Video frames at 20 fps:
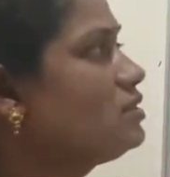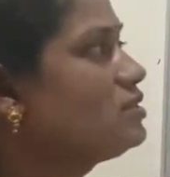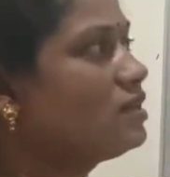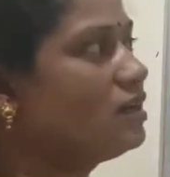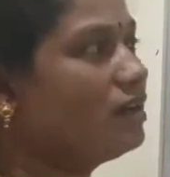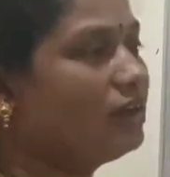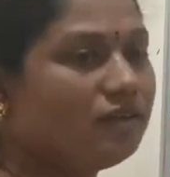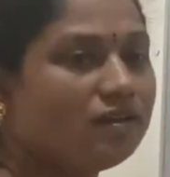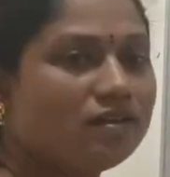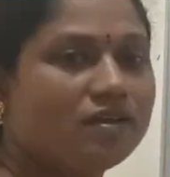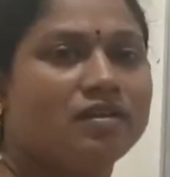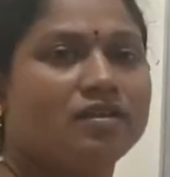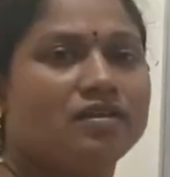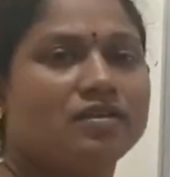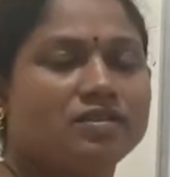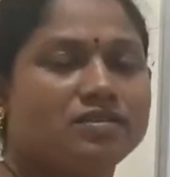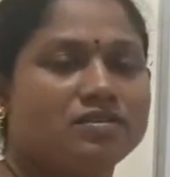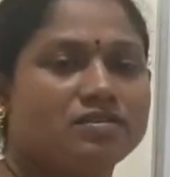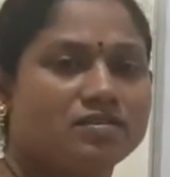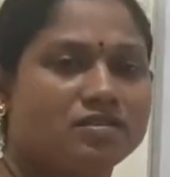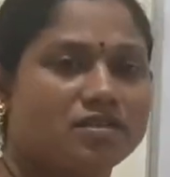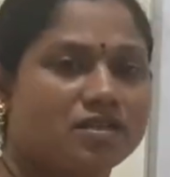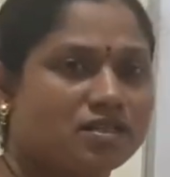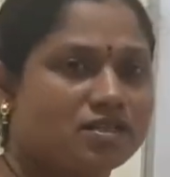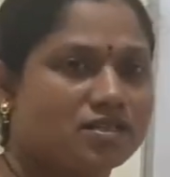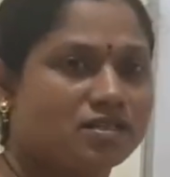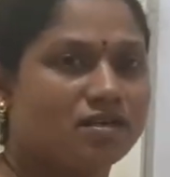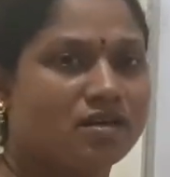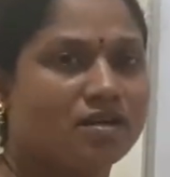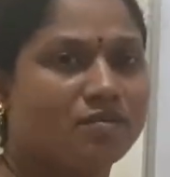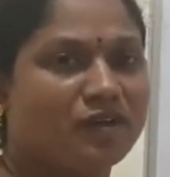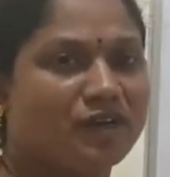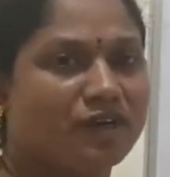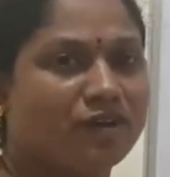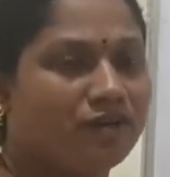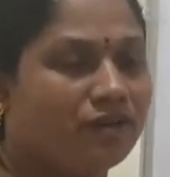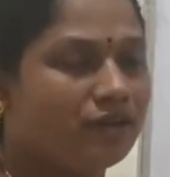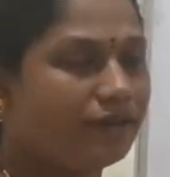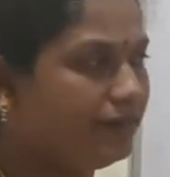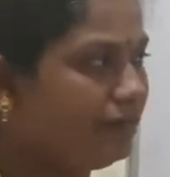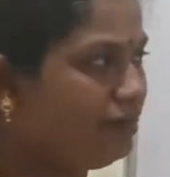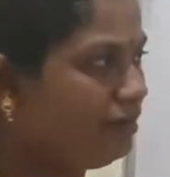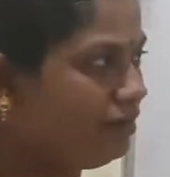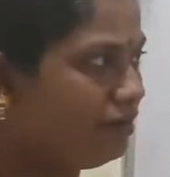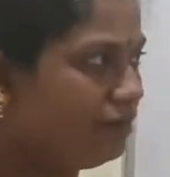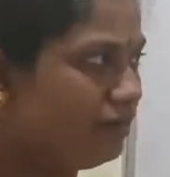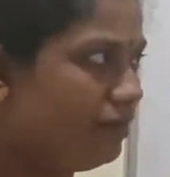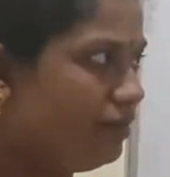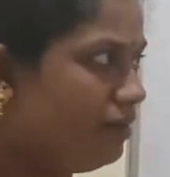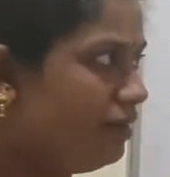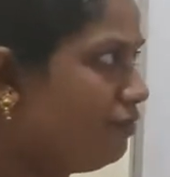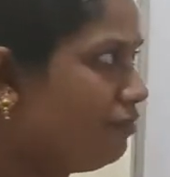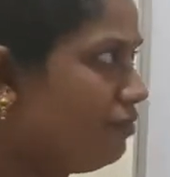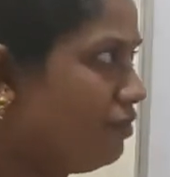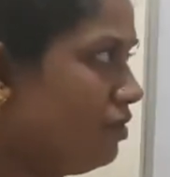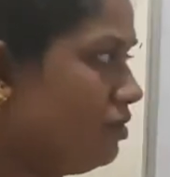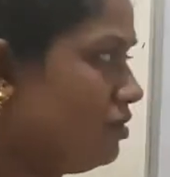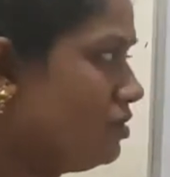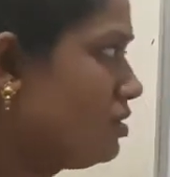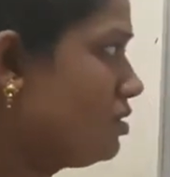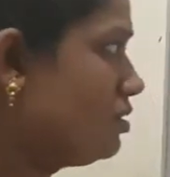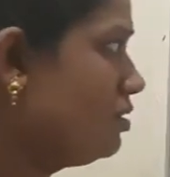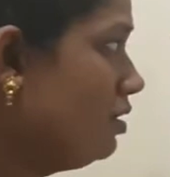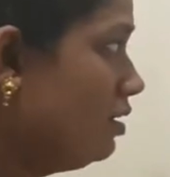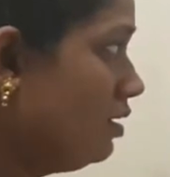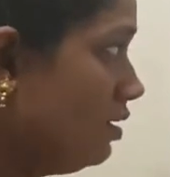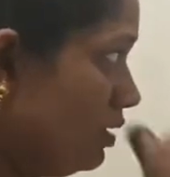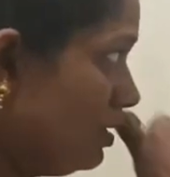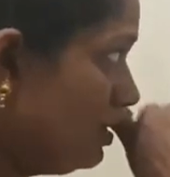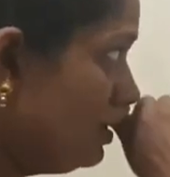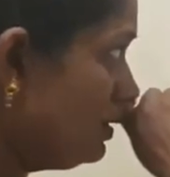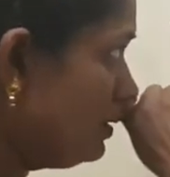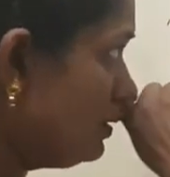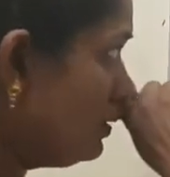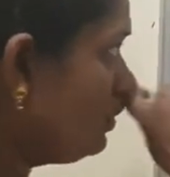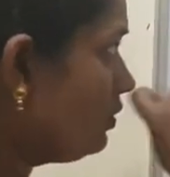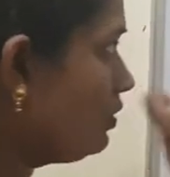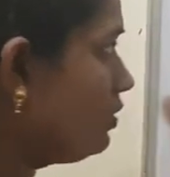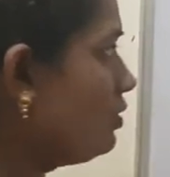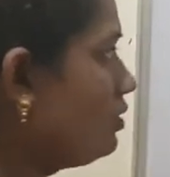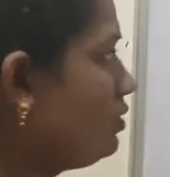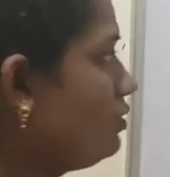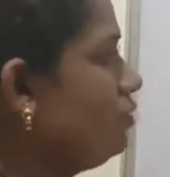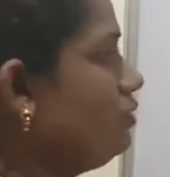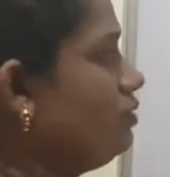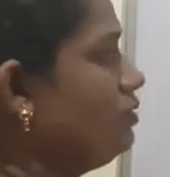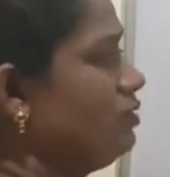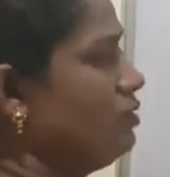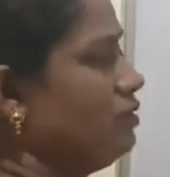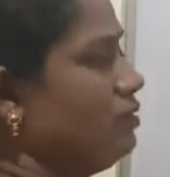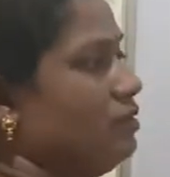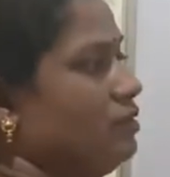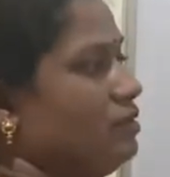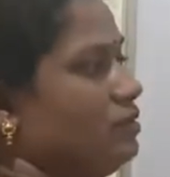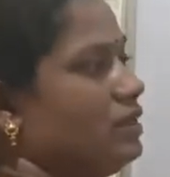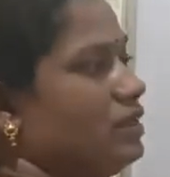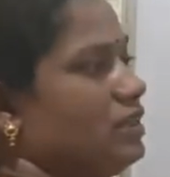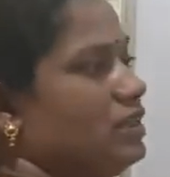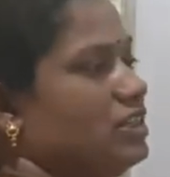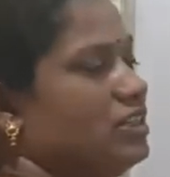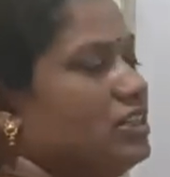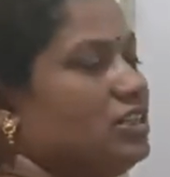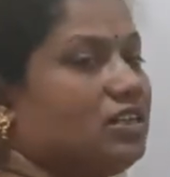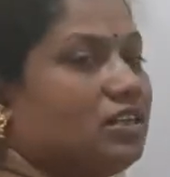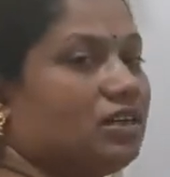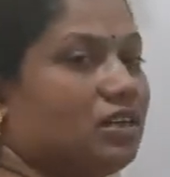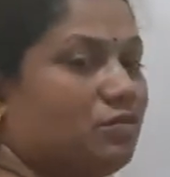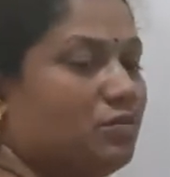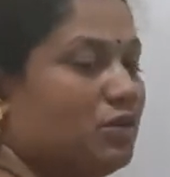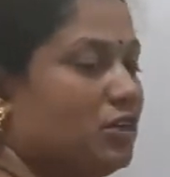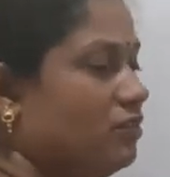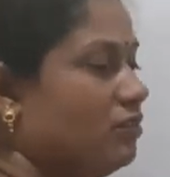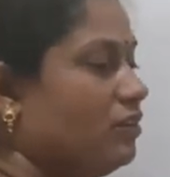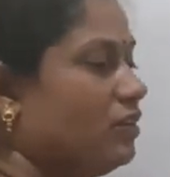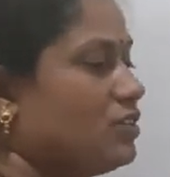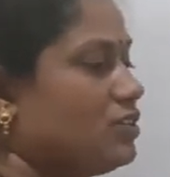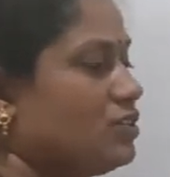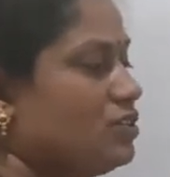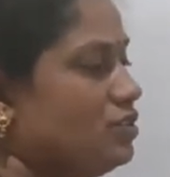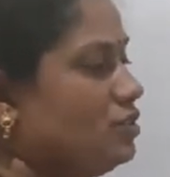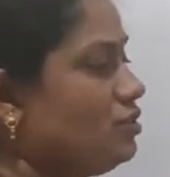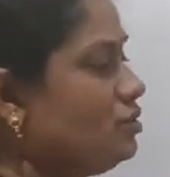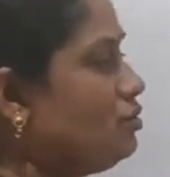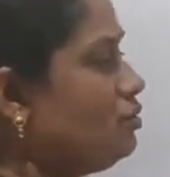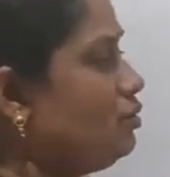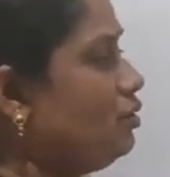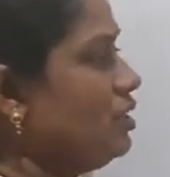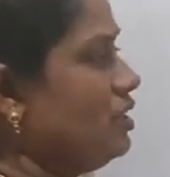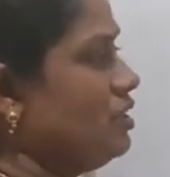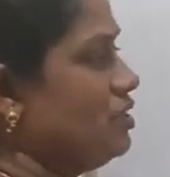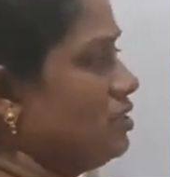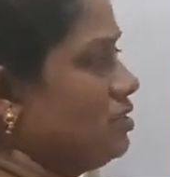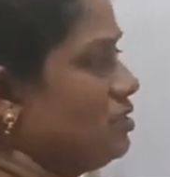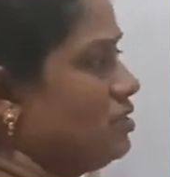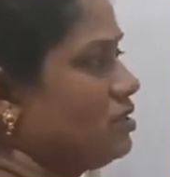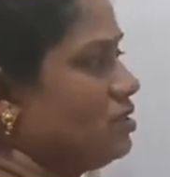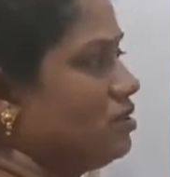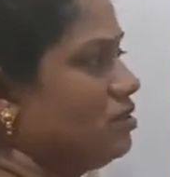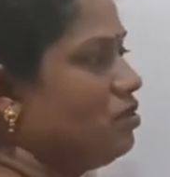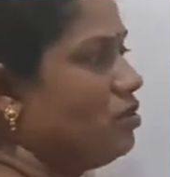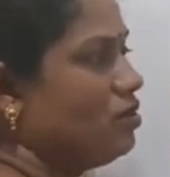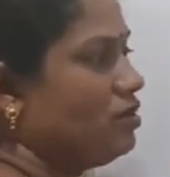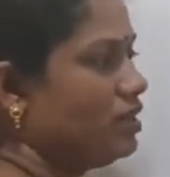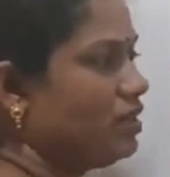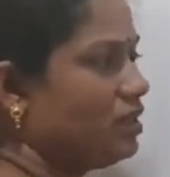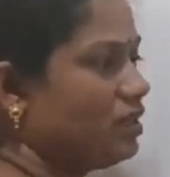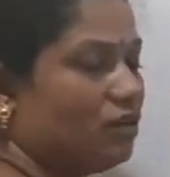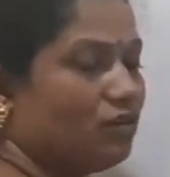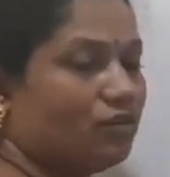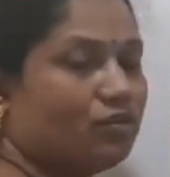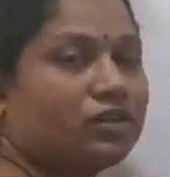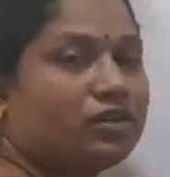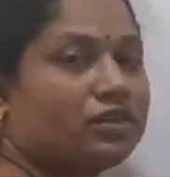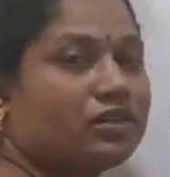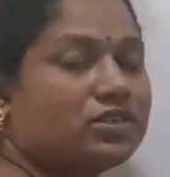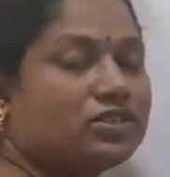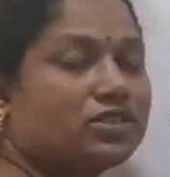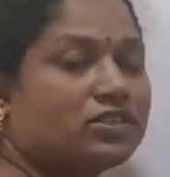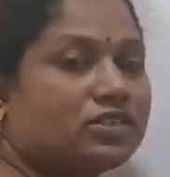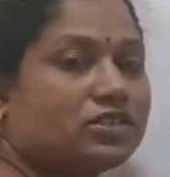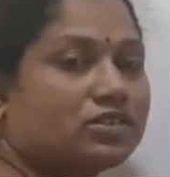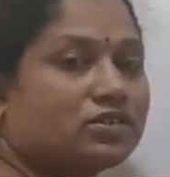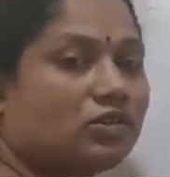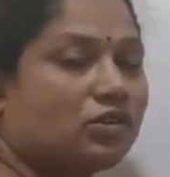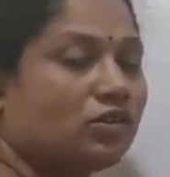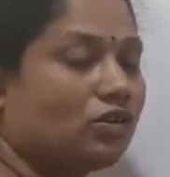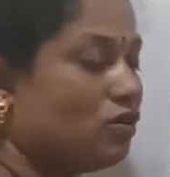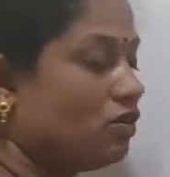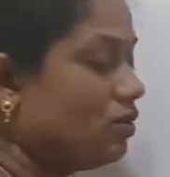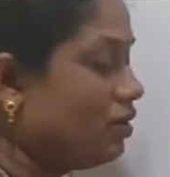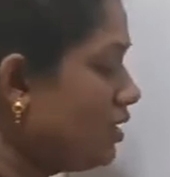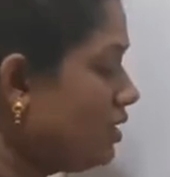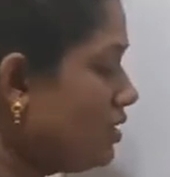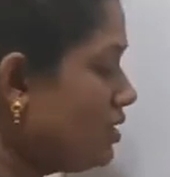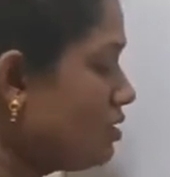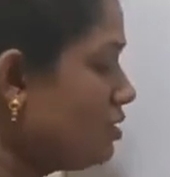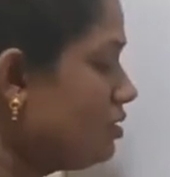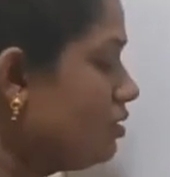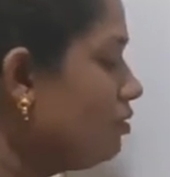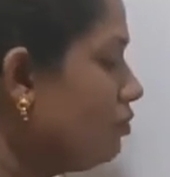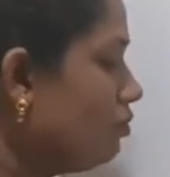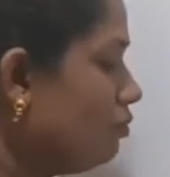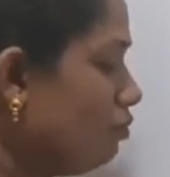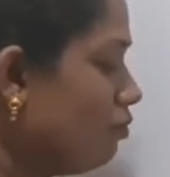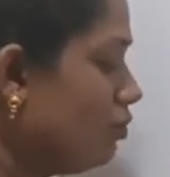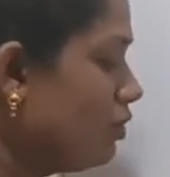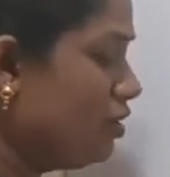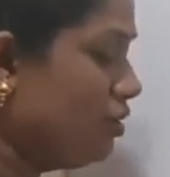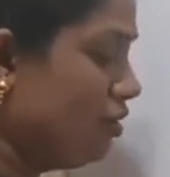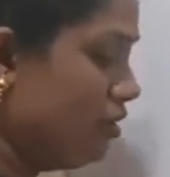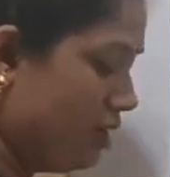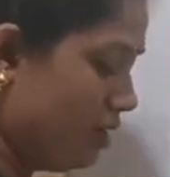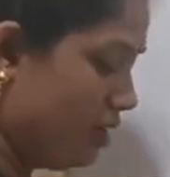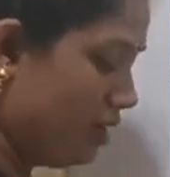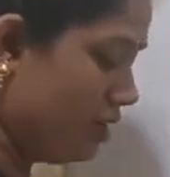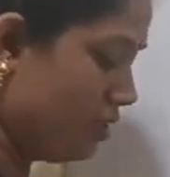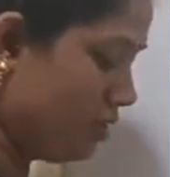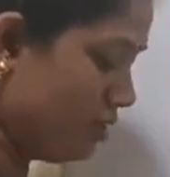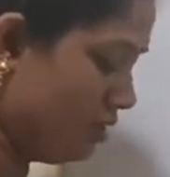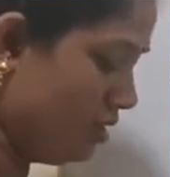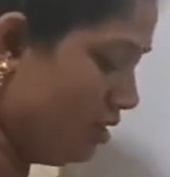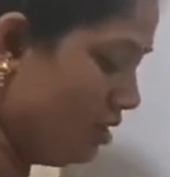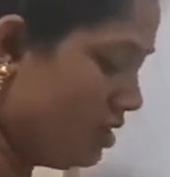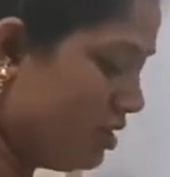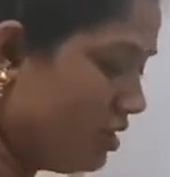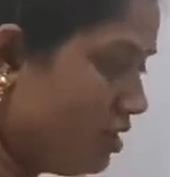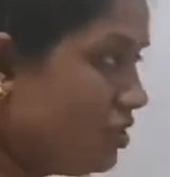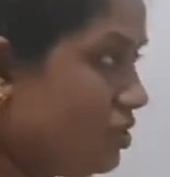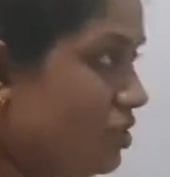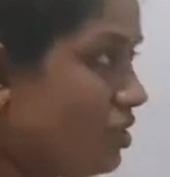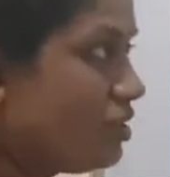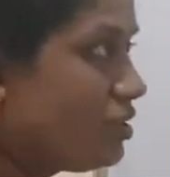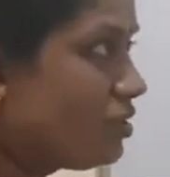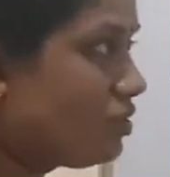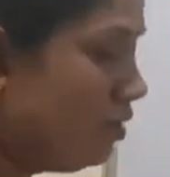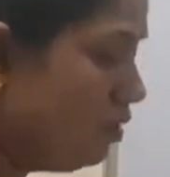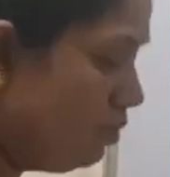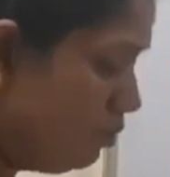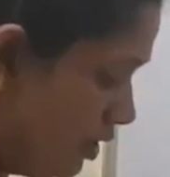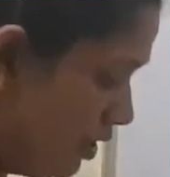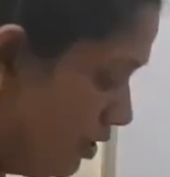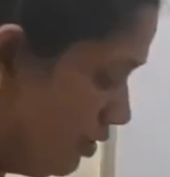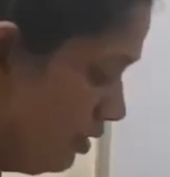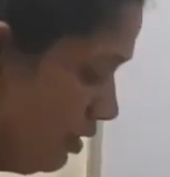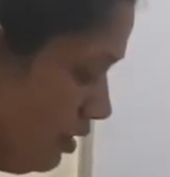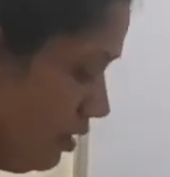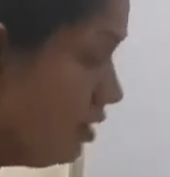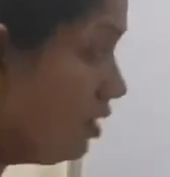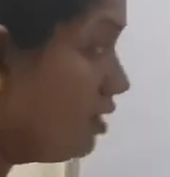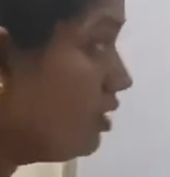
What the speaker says: and juxtamedullary nephrons. So the kidney can be divided into two regions. Cortex, outer region is called cortex, medulla region, inner region is called medulla.